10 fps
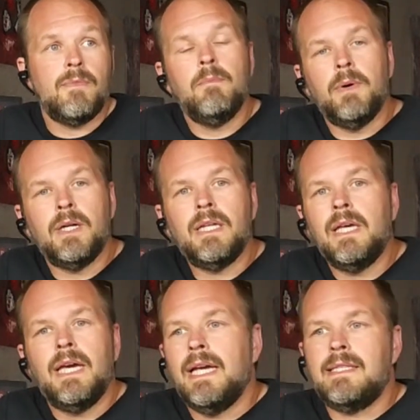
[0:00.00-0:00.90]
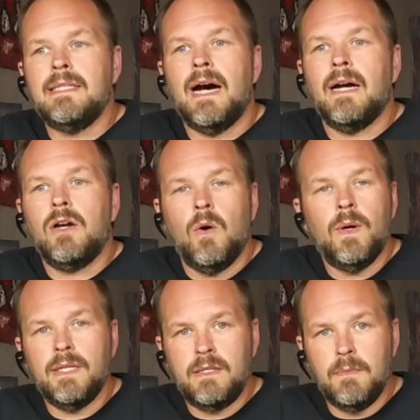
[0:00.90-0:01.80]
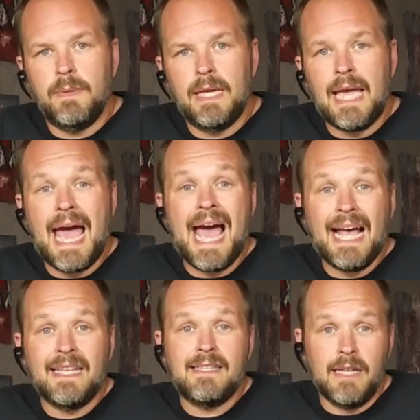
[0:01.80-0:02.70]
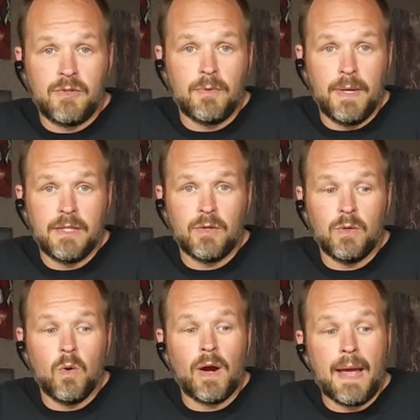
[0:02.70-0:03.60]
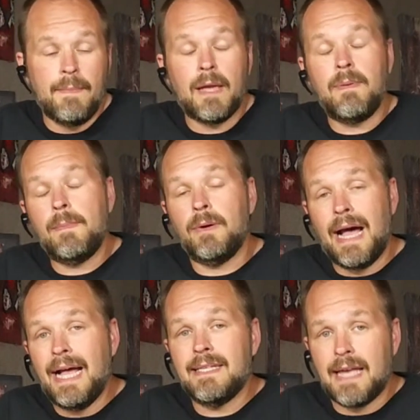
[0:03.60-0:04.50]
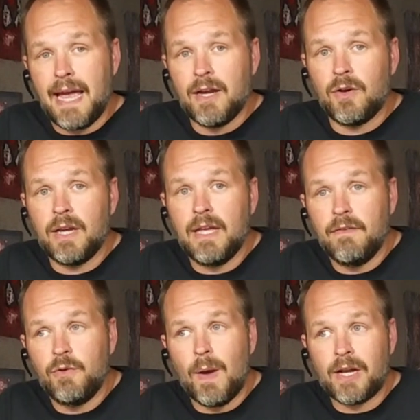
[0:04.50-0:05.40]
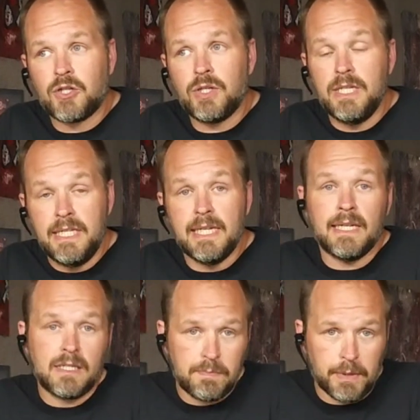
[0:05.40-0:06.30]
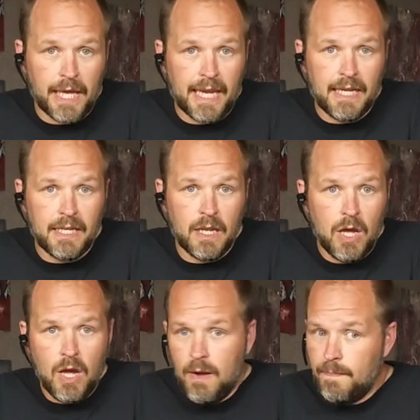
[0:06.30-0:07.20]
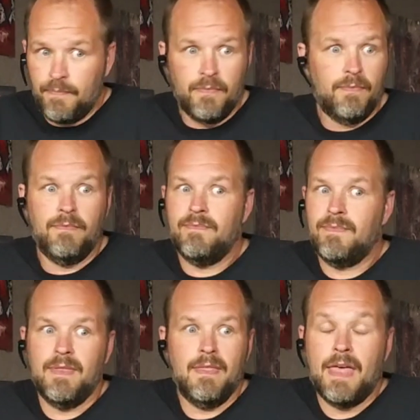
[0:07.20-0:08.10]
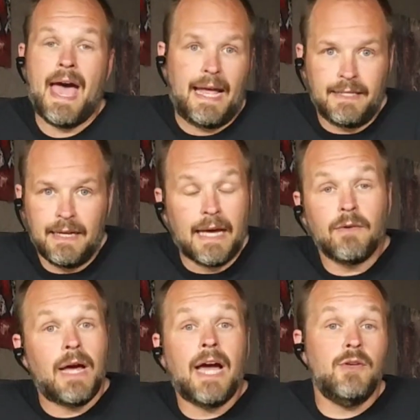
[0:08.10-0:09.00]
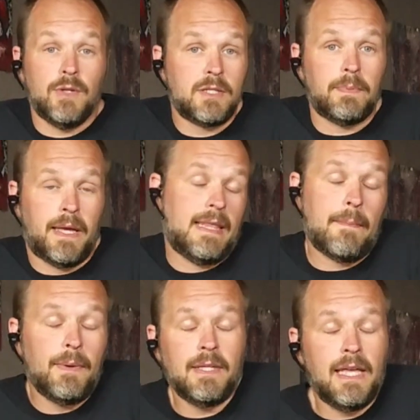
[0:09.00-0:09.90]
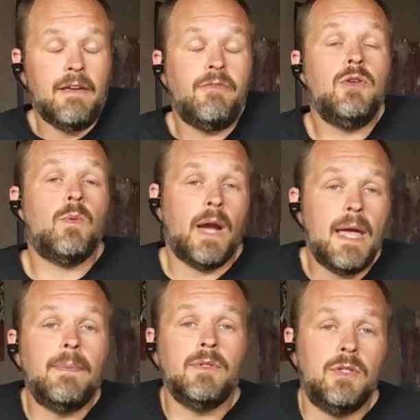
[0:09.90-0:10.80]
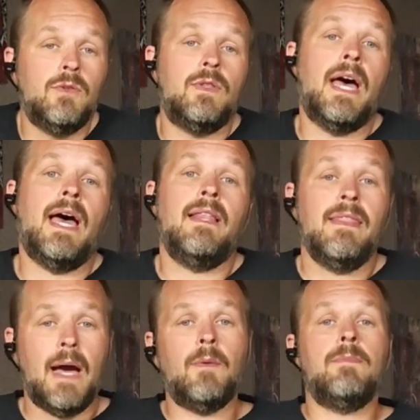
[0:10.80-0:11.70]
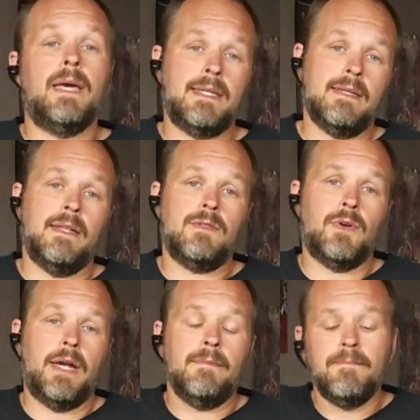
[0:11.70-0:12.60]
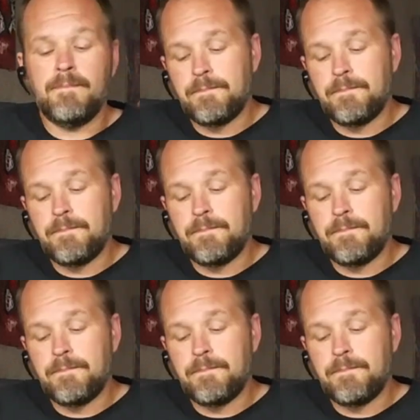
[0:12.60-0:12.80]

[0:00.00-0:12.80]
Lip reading: but it's not going to be as detrimental or make people as angry if you actually did explain that. I don't know how you'd explain that, but if you were able to do that, that would make sense, right?